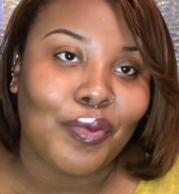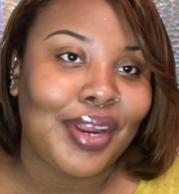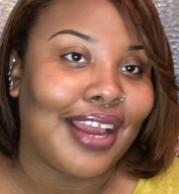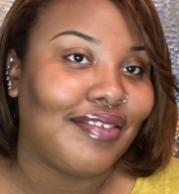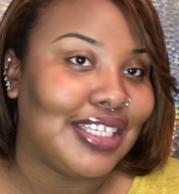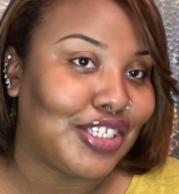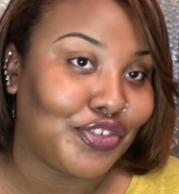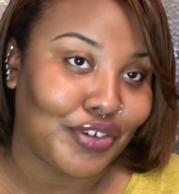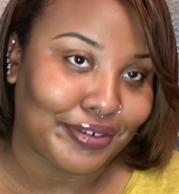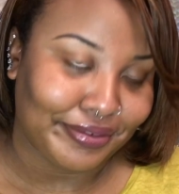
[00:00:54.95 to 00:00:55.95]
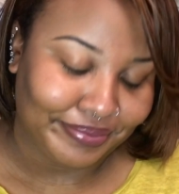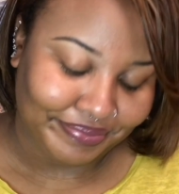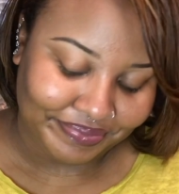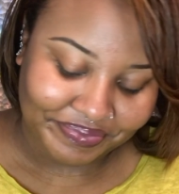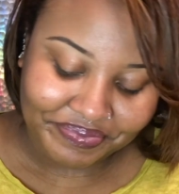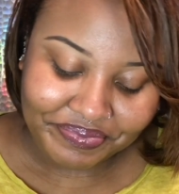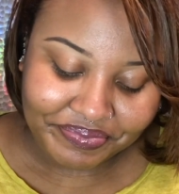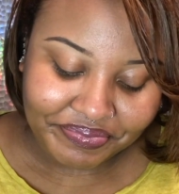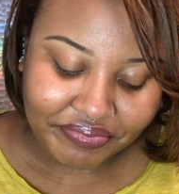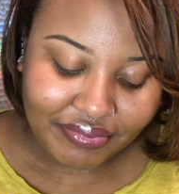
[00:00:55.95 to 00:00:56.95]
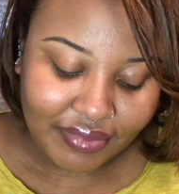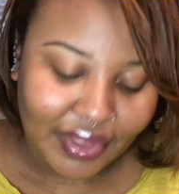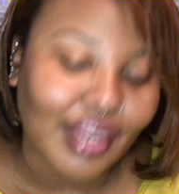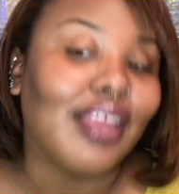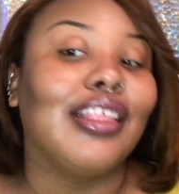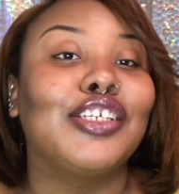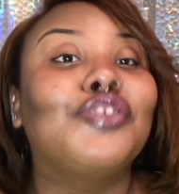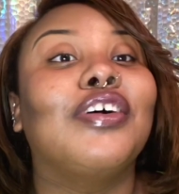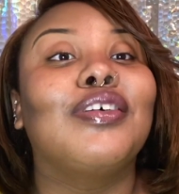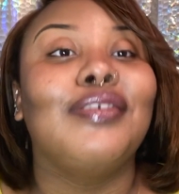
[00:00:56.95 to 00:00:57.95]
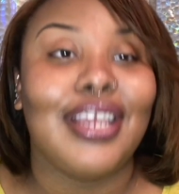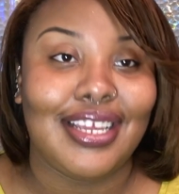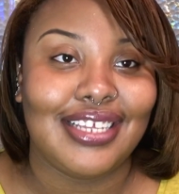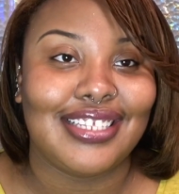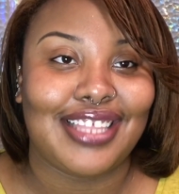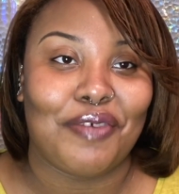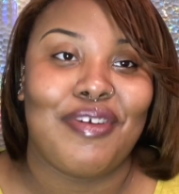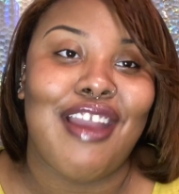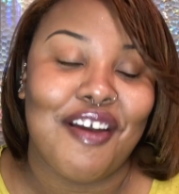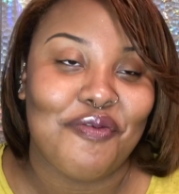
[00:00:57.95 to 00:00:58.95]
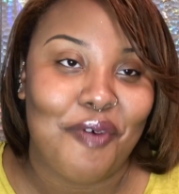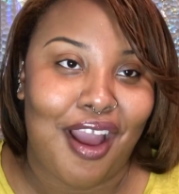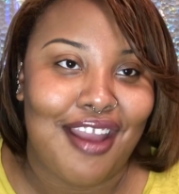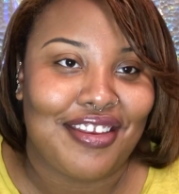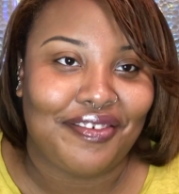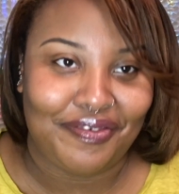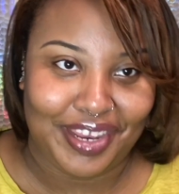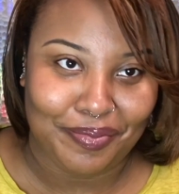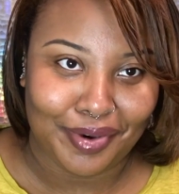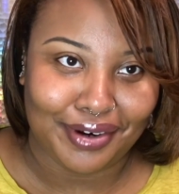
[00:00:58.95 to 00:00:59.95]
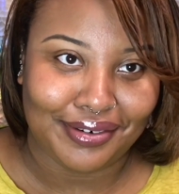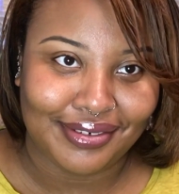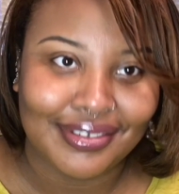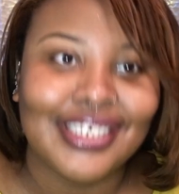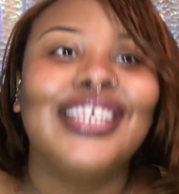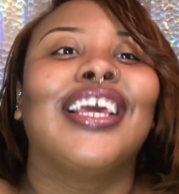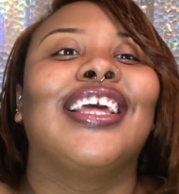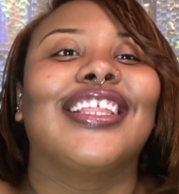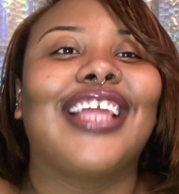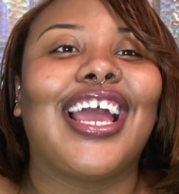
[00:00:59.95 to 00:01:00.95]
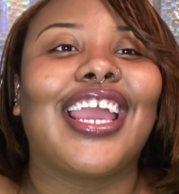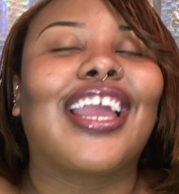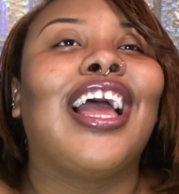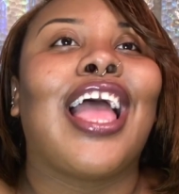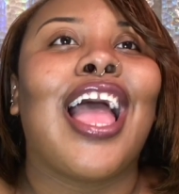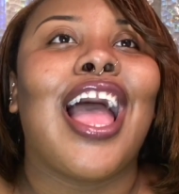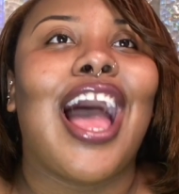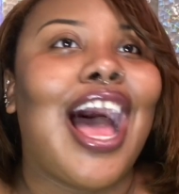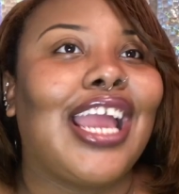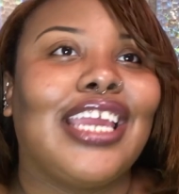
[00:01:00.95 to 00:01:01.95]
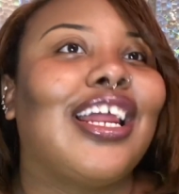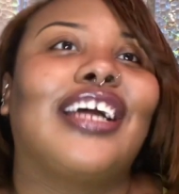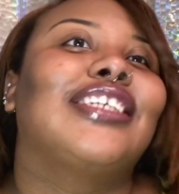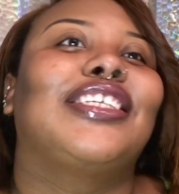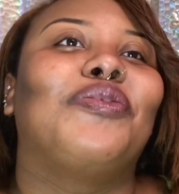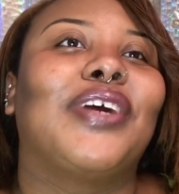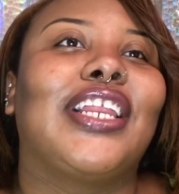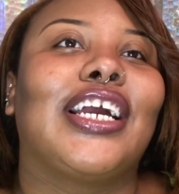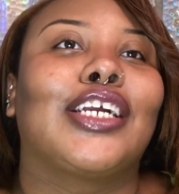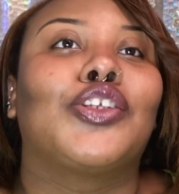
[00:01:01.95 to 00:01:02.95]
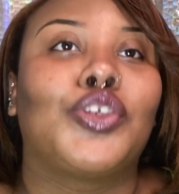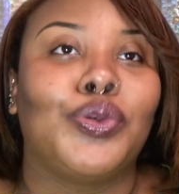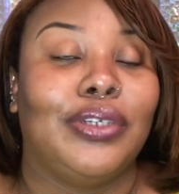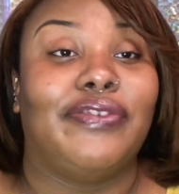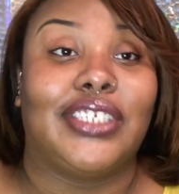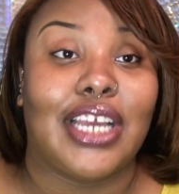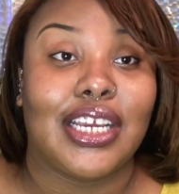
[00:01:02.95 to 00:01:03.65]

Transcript: we have this struggle the struggle is that we have wide feet, bro. Like, I can honestly wear like two different